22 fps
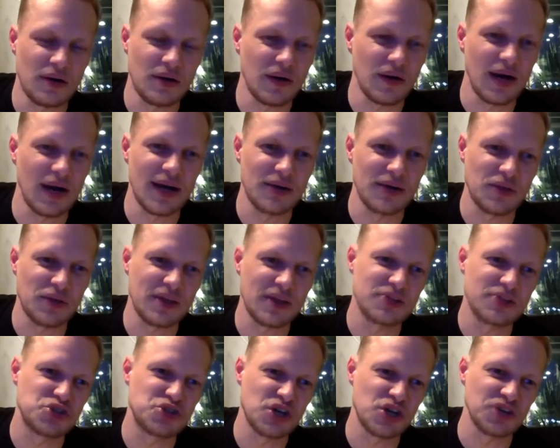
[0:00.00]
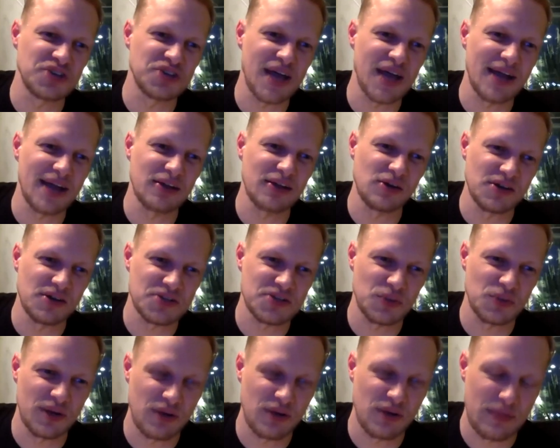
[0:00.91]
Uh, Jill Tyler,
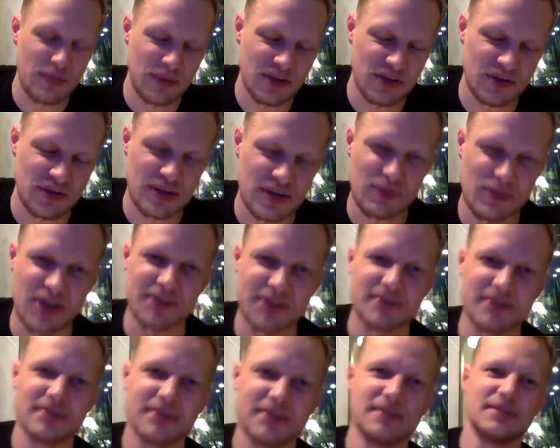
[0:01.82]
also, what grape are you? Come on.